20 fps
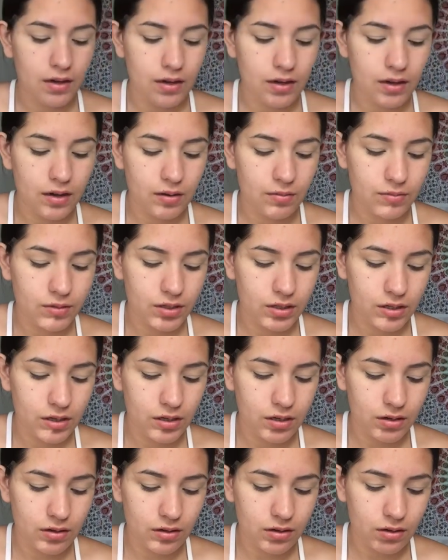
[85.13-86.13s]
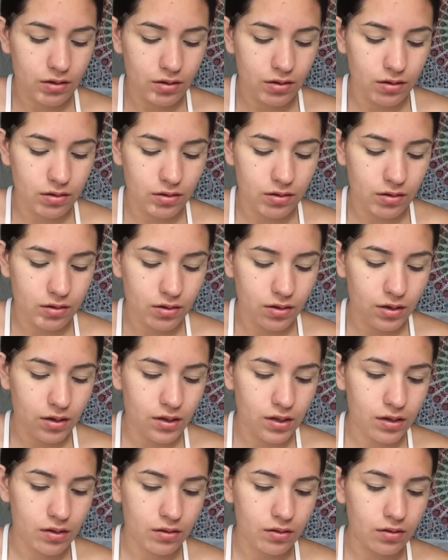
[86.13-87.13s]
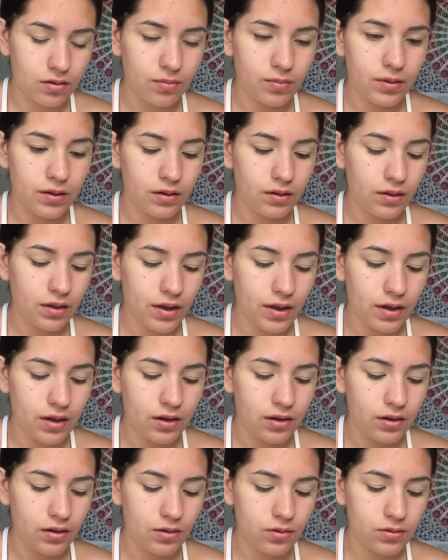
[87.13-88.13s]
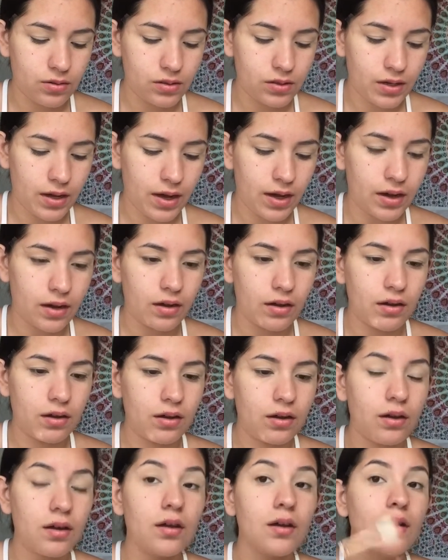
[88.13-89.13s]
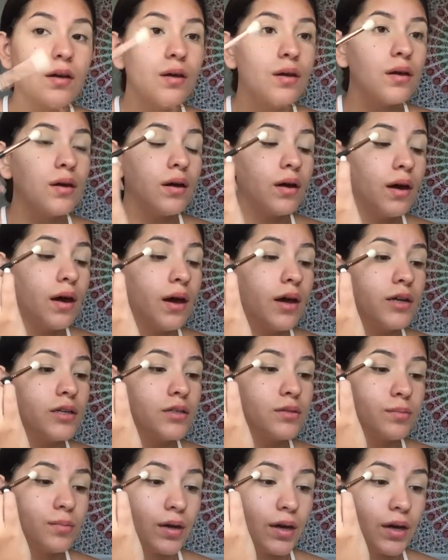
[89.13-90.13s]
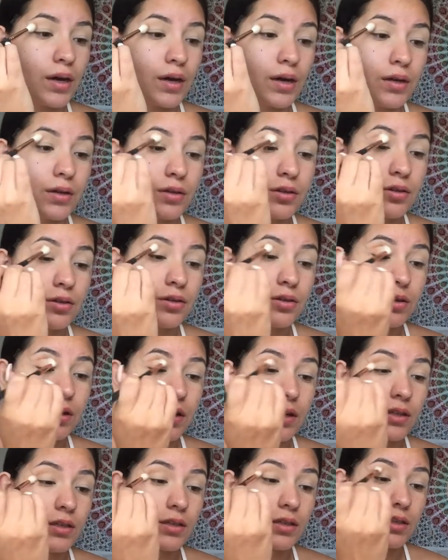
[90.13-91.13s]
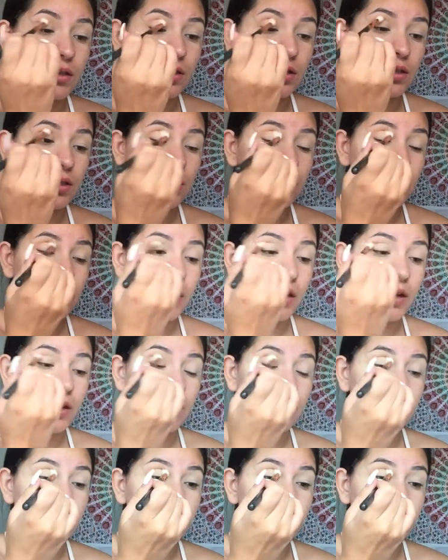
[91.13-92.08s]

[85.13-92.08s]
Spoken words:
and I'm just going to get a little bit of that and use that as my transition shade.